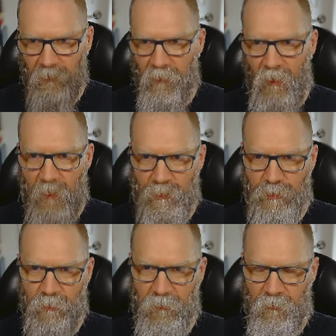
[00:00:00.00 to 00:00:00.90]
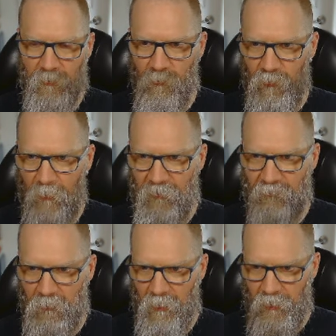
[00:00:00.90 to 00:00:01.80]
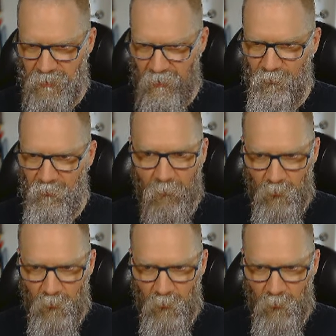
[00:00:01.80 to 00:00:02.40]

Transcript: and then during the deployment of the launch template,